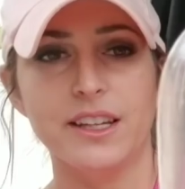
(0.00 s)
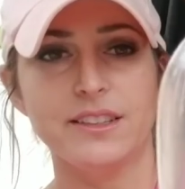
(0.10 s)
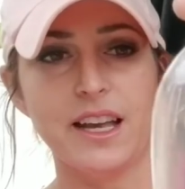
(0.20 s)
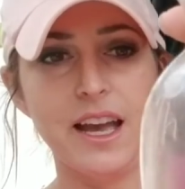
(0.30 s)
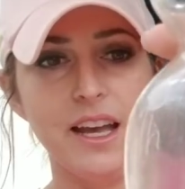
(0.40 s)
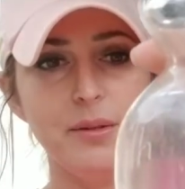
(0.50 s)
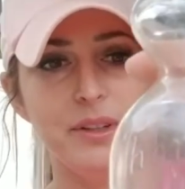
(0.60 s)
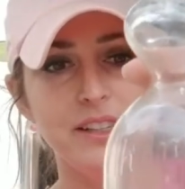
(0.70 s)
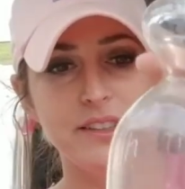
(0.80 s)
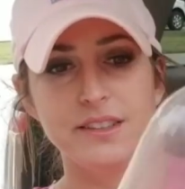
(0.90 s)
that's at,
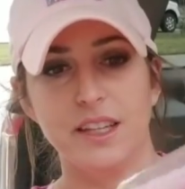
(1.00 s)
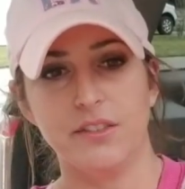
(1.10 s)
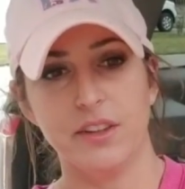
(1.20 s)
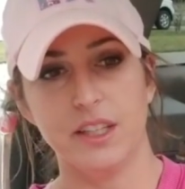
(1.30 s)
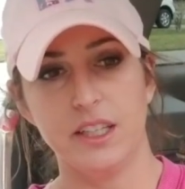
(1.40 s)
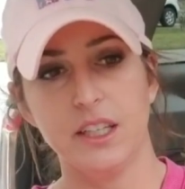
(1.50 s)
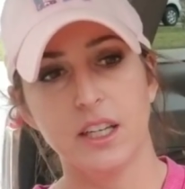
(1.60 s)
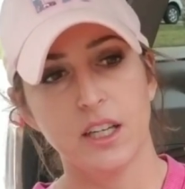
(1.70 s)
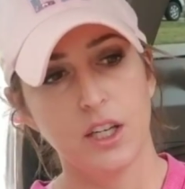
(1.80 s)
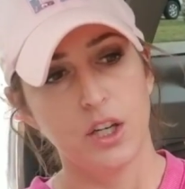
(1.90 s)
but this is definitely
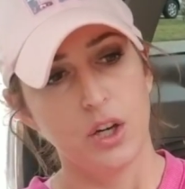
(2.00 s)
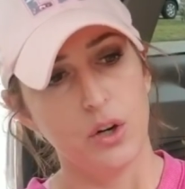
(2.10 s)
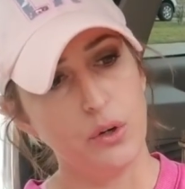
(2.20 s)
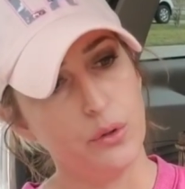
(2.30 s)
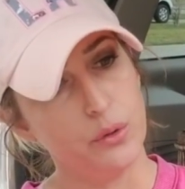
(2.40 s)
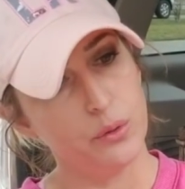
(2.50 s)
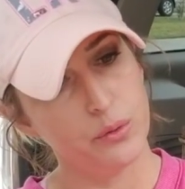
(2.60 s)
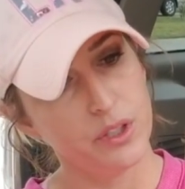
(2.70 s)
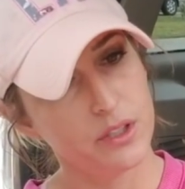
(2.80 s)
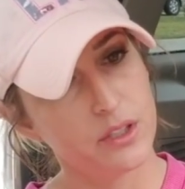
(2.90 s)

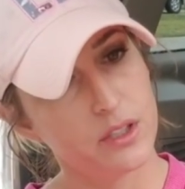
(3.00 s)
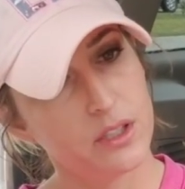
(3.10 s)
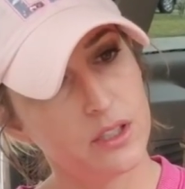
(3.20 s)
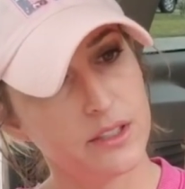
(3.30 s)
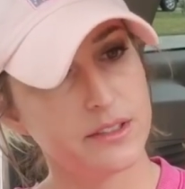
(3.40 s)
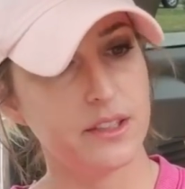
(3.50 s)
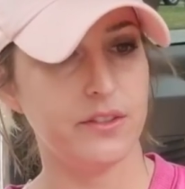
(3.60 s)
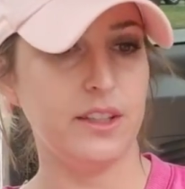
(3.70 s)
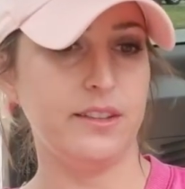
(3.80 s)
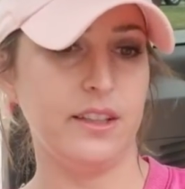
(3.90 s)
old. Let's see if
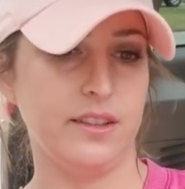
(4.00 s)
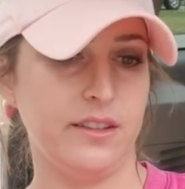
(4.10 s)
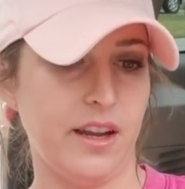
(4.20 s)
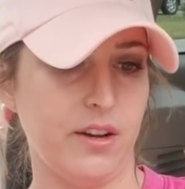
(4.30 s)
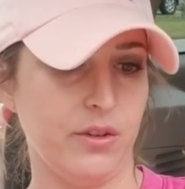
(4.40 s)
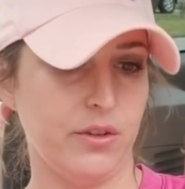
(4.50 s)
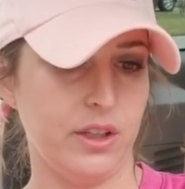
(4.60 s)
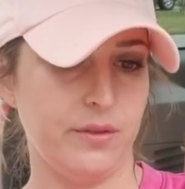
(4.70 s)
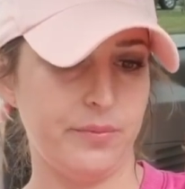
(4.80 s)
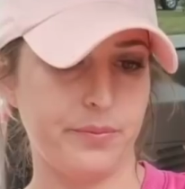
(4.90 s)
it says a town on
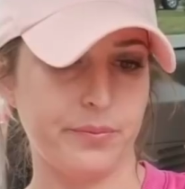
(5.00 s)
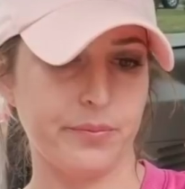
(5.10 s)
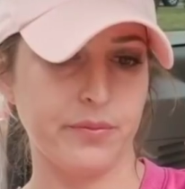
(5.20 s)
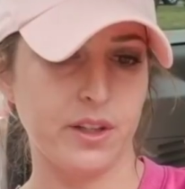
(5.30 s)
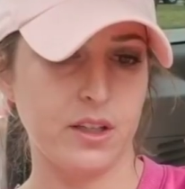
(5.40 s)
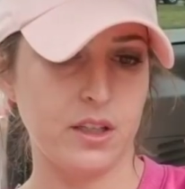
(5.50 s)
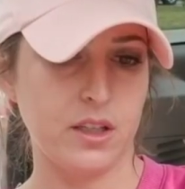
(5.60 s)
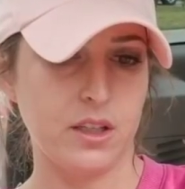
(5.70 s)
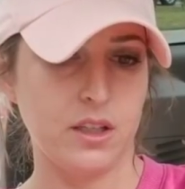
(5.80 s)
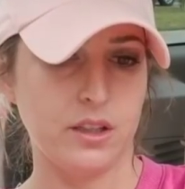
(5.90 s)
it.
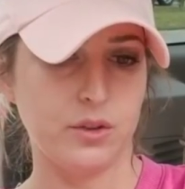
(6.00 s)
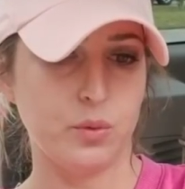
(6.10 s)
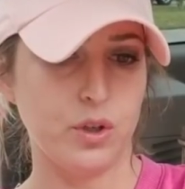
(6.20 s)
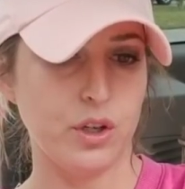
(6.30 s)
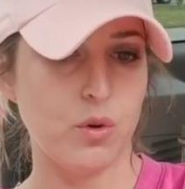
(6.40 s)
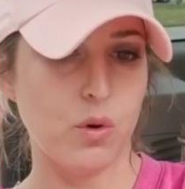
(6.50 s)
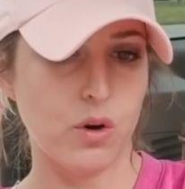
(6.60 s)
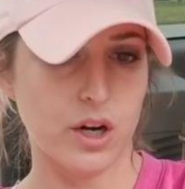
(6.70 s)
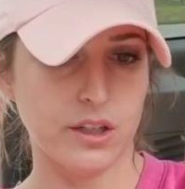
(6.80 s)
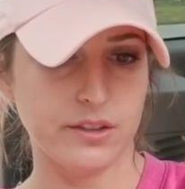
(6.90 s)
It's one
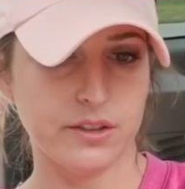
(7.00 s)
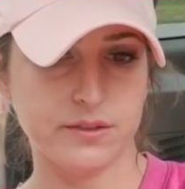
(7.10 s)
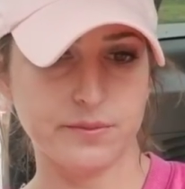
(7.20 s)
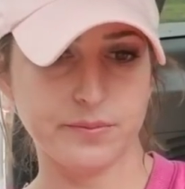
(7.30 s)
quart.